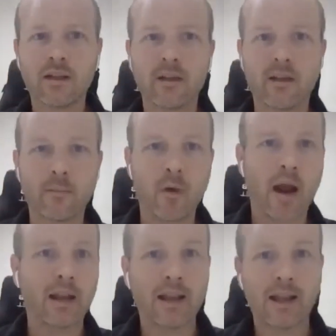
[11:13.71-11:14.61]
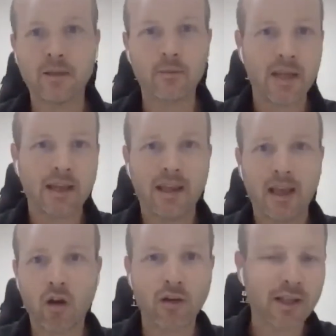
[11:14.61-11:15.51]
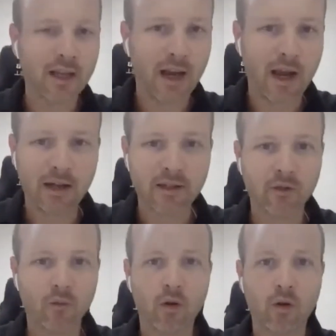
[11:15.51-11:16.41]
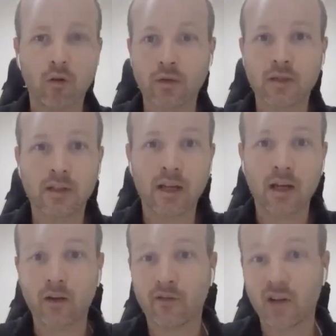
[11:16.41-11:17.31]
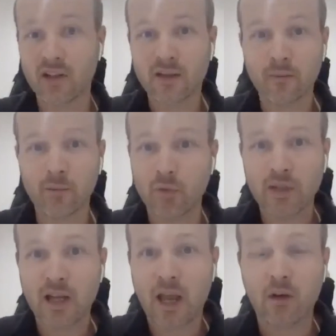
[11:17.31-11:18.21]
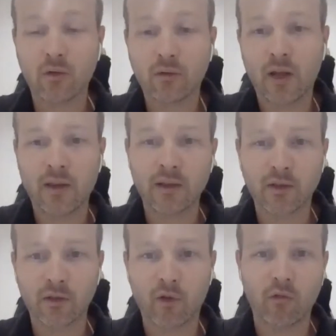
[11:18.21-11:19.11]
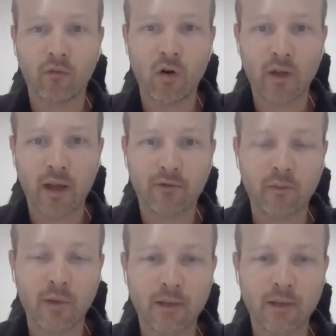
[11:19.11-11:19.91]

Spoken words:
that might let them get their content out into the world on a very simple scale, and then sort of rolling up from there?